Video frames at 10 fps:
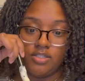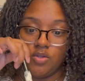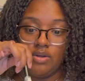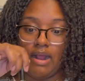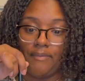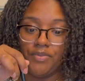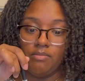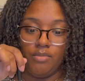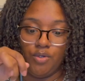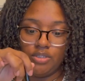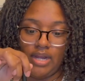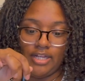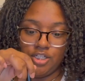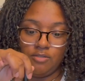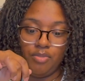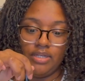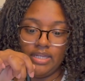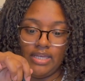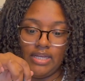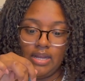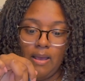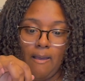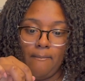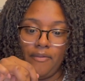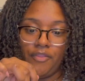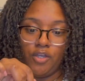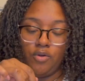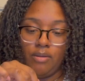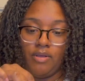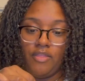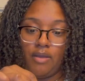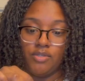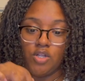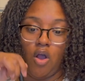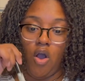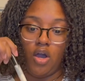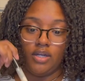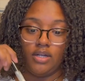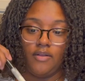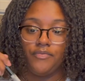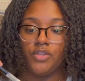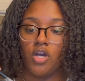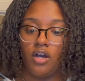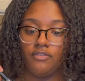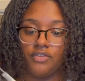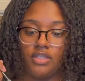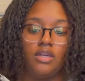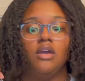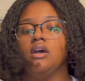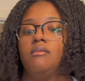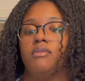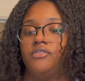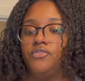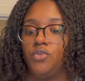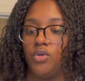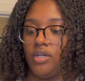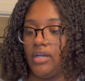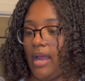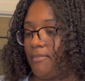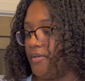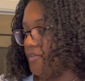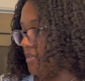So not the milk that I just put in, but the crema that was on the coffee before I put